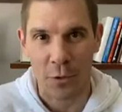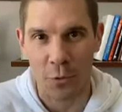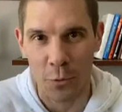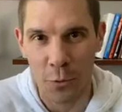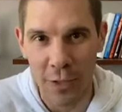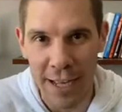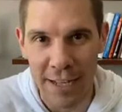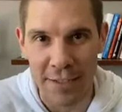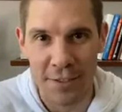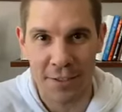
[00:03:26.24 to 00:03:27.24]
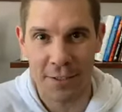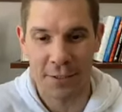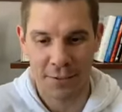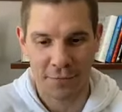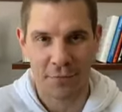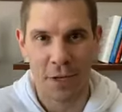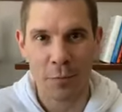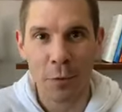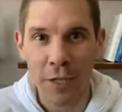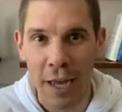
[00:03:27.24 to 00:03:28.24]
Google Ads,
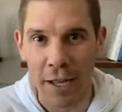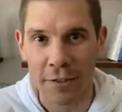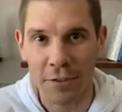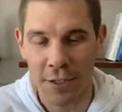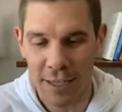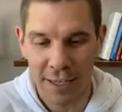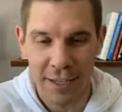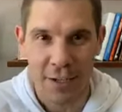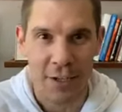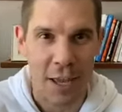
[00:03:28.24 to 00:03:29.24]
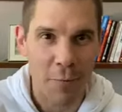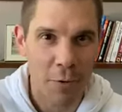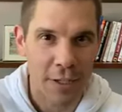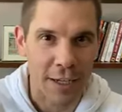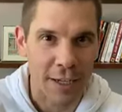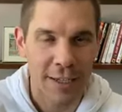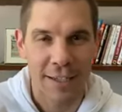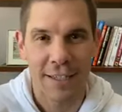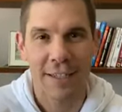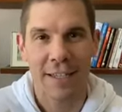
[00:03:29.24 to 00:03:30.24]
Facebook Ads, networking,
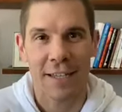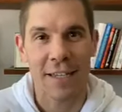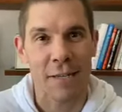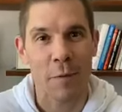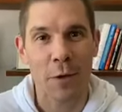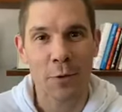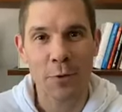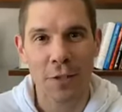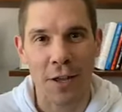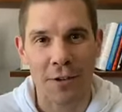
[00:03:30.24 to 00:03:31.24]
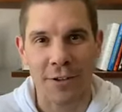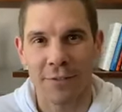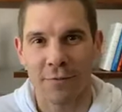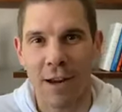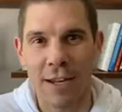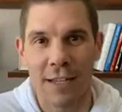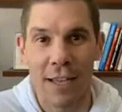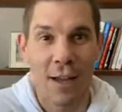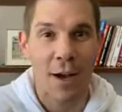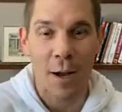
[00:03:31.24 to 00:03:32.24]
an email newsletter, right?
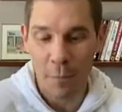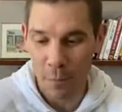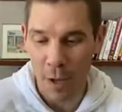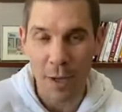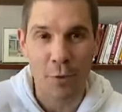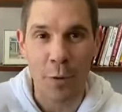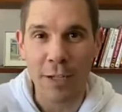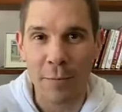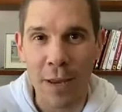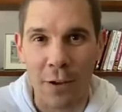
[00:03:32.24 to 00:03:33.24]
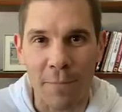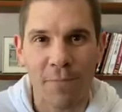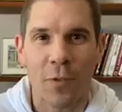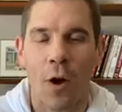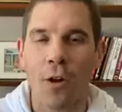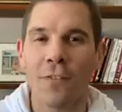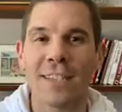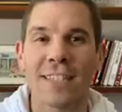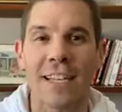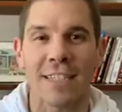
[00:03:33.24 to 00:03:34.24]
Direct mail. All of
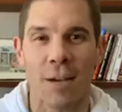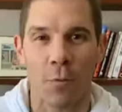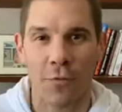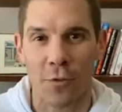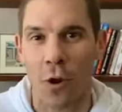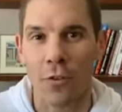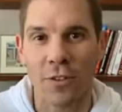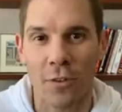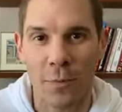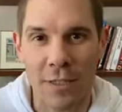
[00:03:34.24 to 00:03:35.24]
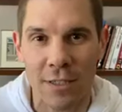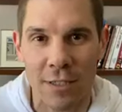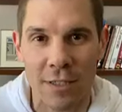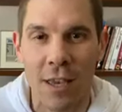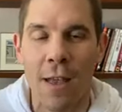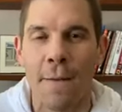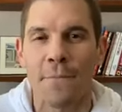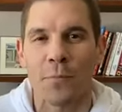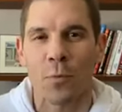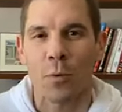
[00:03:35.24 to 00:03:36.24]
these things that work for all these other businesses
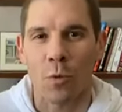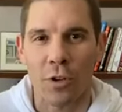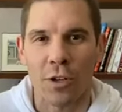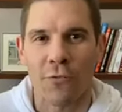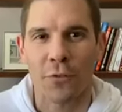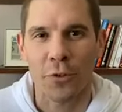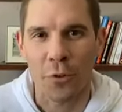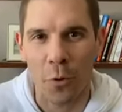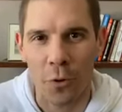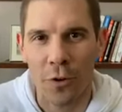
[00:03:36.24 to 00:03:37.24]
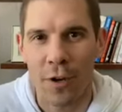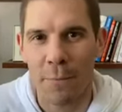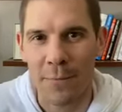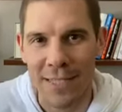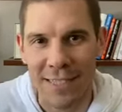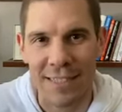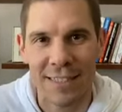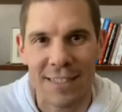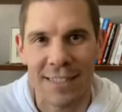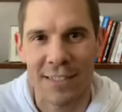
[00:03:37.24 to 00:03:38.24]
will work for your
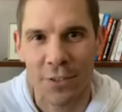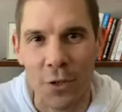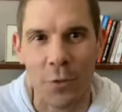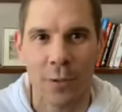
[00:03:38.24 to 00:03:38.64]
business too.